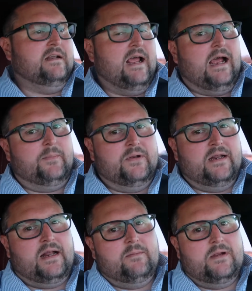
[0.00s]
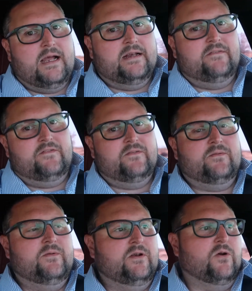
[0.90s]
happen, and I'm kind of,
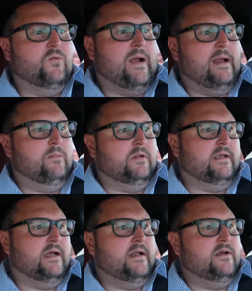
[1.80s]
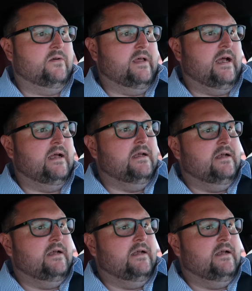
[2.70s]
you know, rambling, I know that,